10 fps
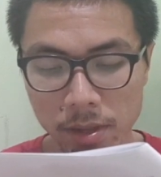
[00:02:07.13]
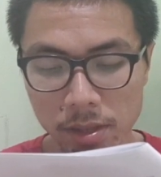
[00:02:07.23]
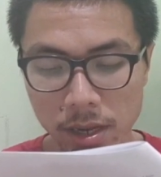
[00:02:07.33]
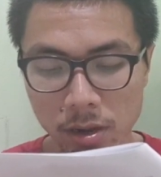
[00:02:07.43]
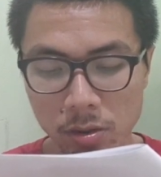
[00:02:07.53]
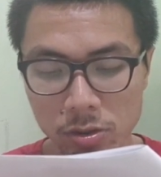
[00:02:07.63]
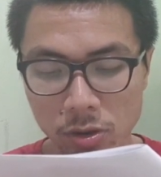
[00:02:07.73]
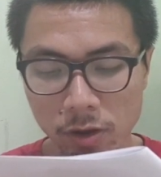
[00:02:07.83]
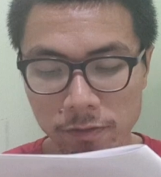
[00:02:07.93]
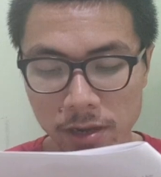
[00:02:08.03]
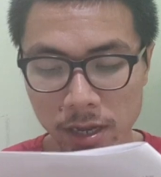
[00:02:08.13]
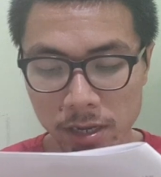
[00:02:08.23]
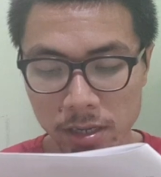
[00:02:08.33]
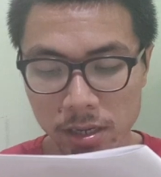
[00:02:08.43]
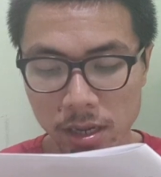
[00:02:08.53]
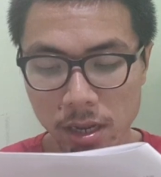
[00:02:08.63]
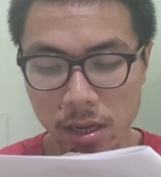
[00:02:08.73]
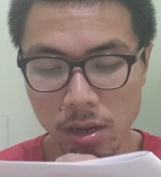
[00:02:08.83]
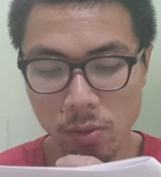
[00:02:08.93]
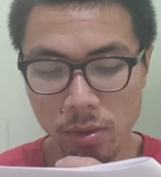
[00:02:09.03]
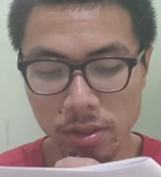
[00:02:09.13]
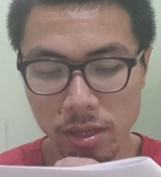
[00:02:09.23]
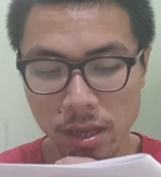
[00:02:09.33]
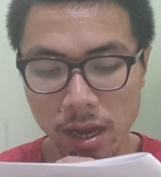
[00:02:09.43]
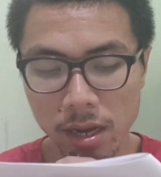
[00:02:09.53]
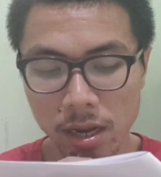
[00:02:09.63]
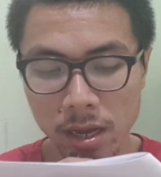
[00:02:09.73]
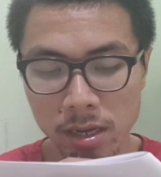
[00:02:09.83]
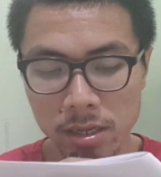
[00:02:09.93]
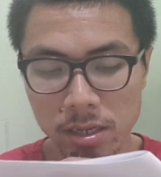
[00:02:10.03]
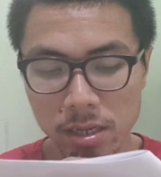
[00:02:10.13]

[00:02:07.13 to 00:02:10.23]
They are all scoffed at. When a young lad